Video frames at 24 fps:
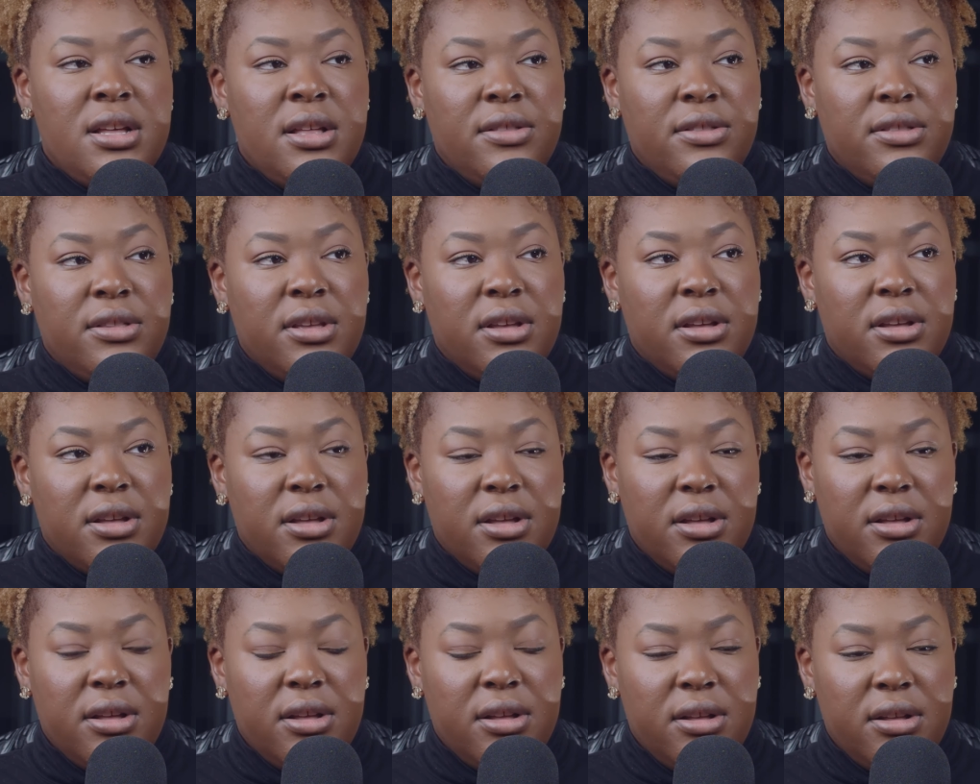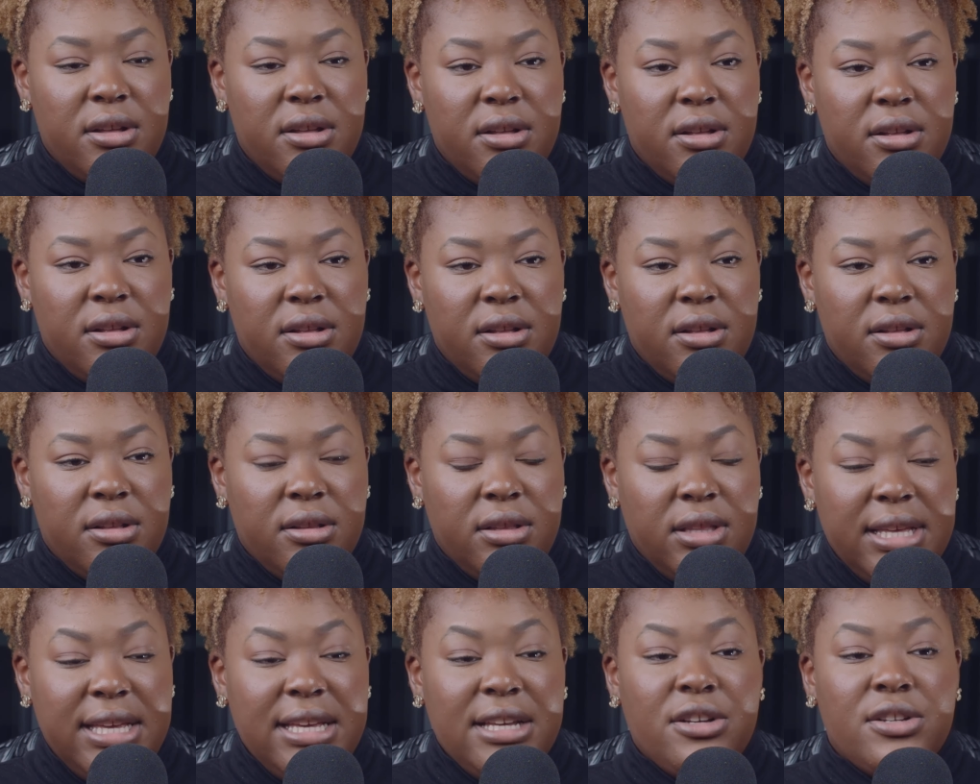the
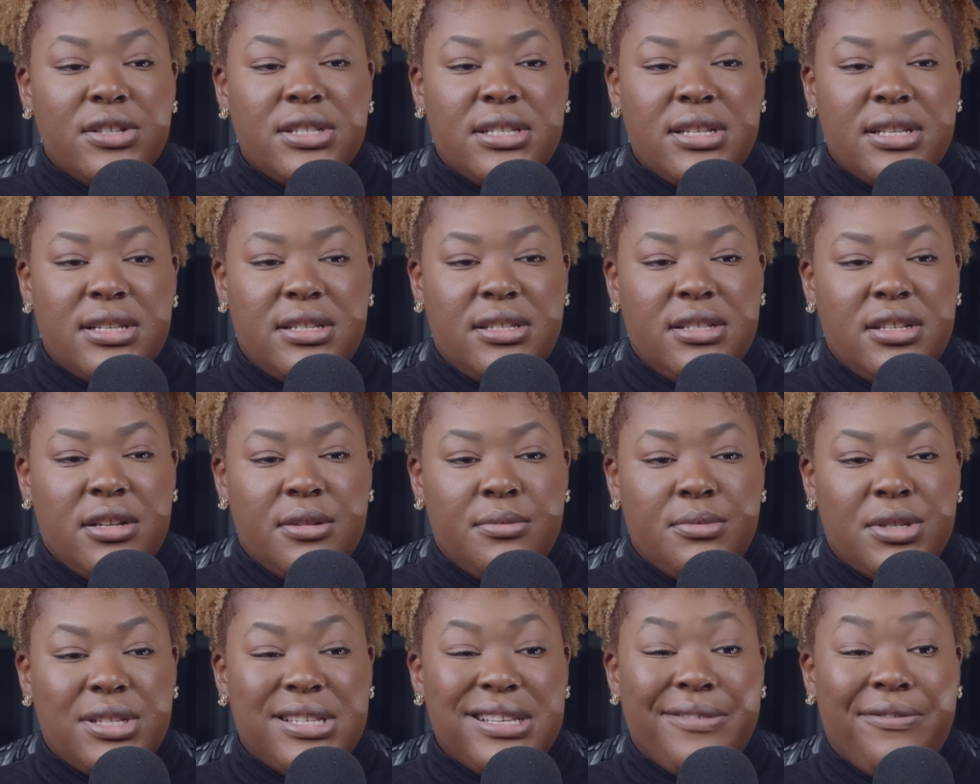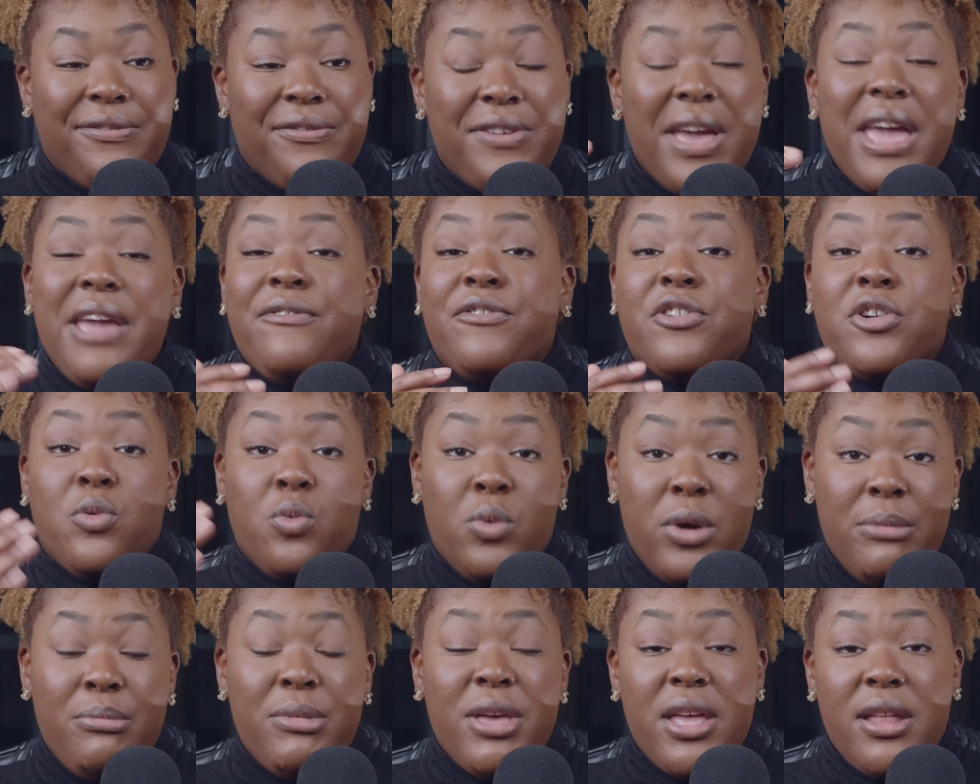legal systems to favor
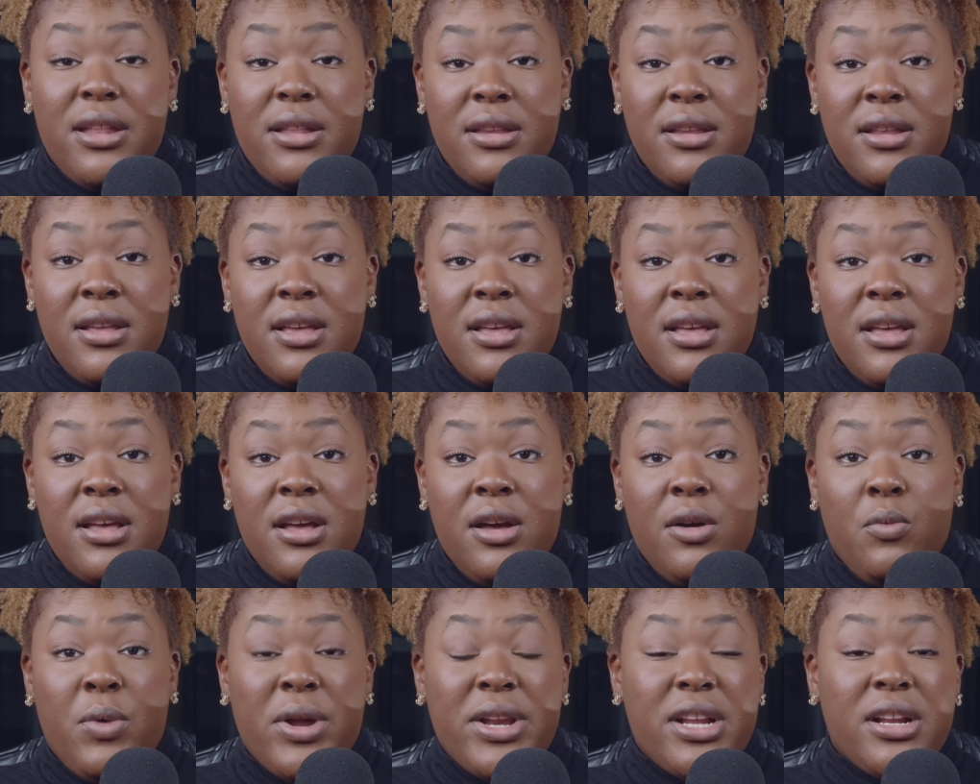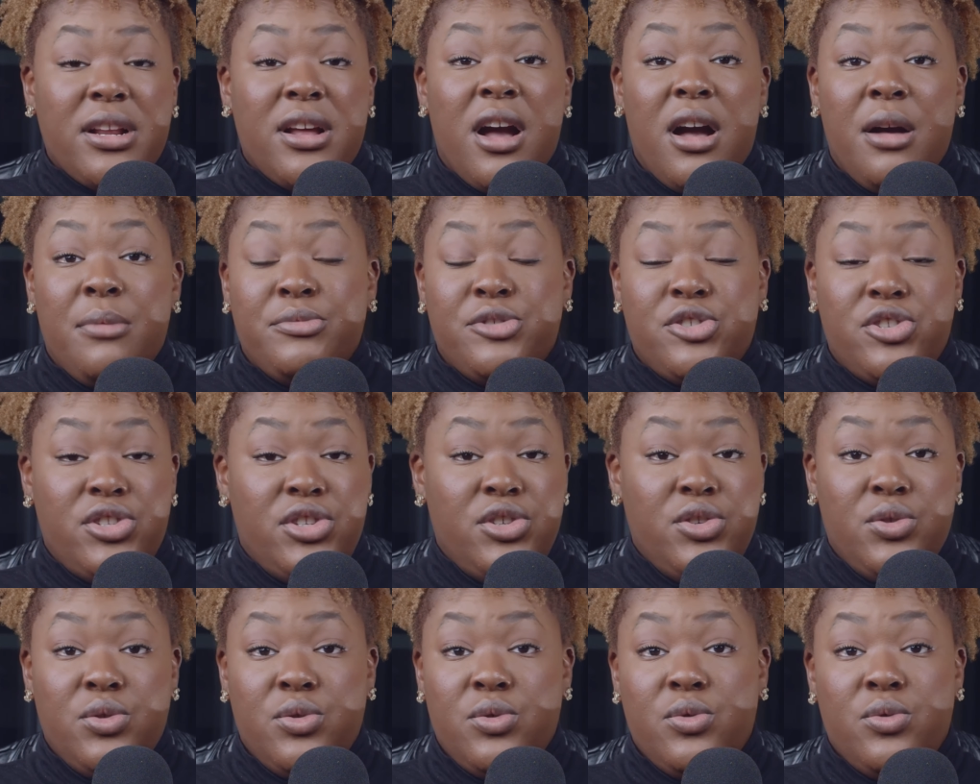women when it comes
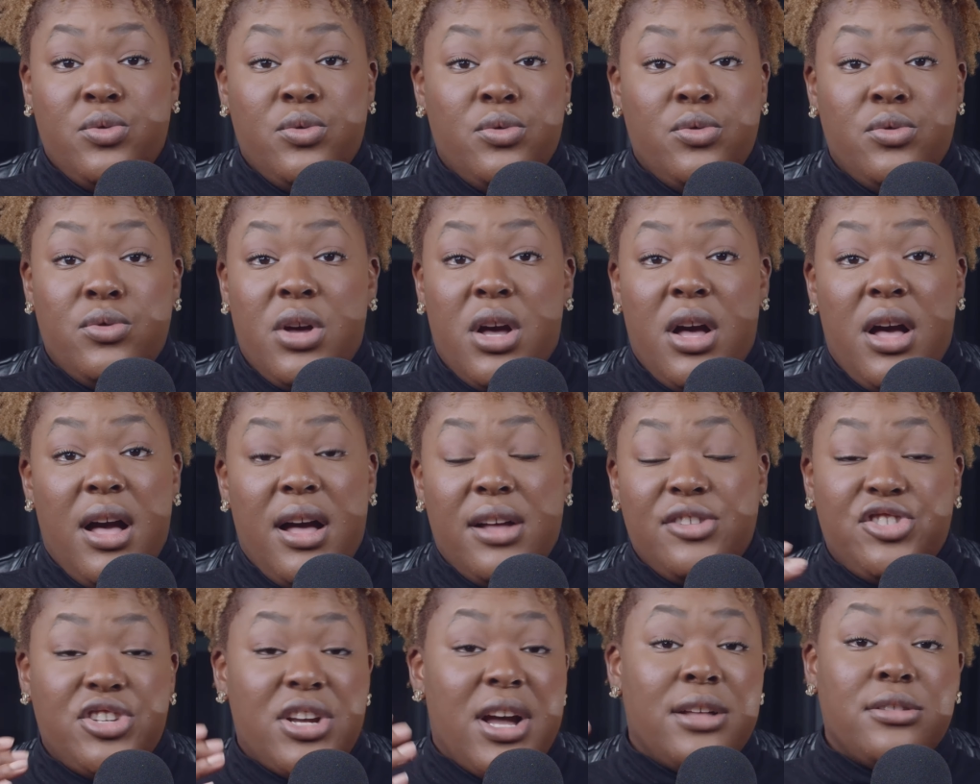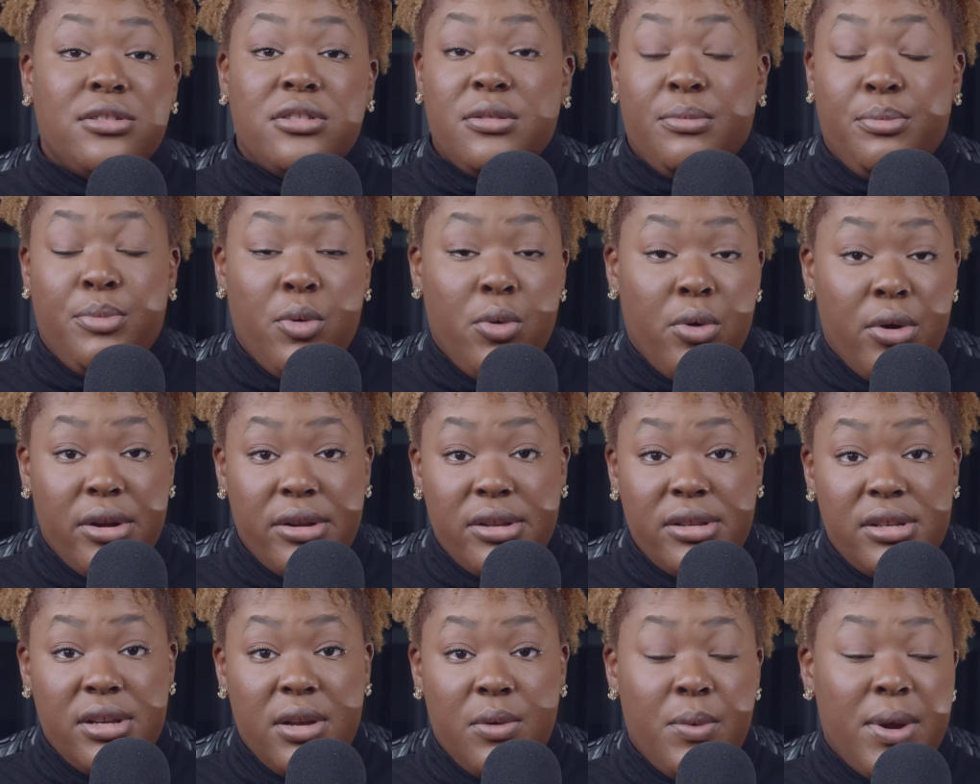to uh, child
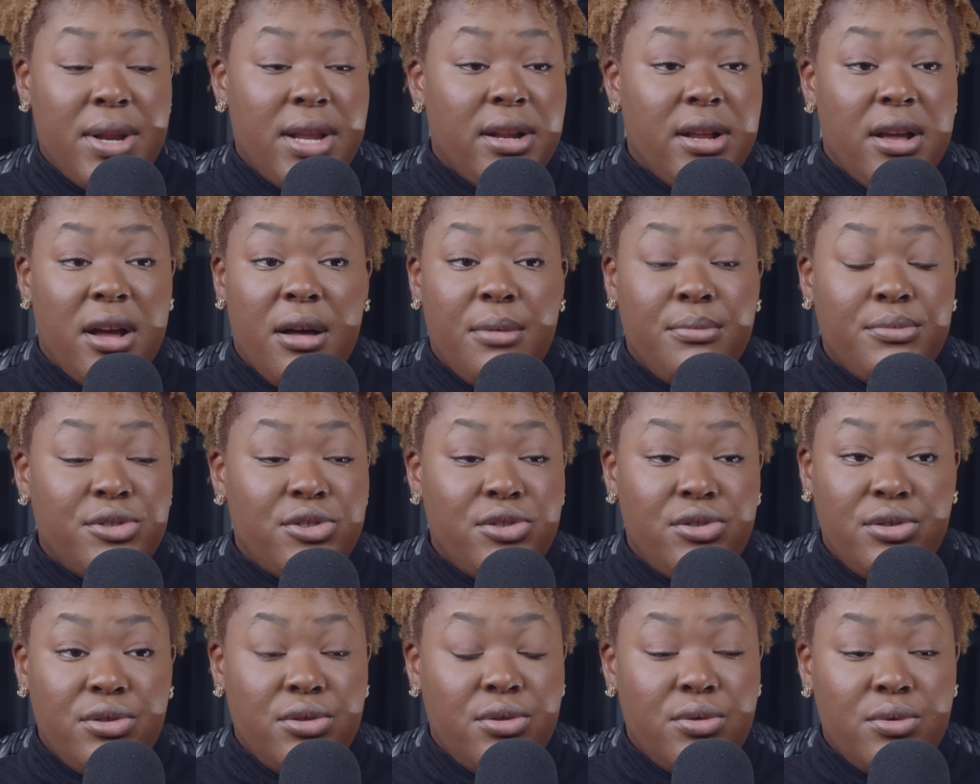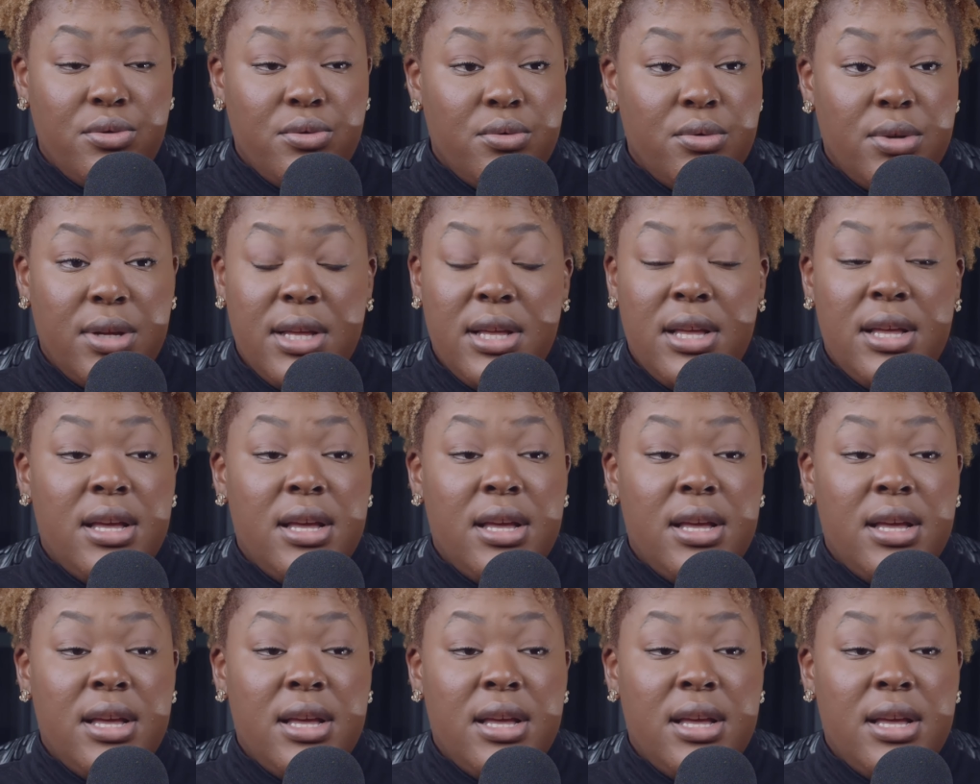support, when it comes to,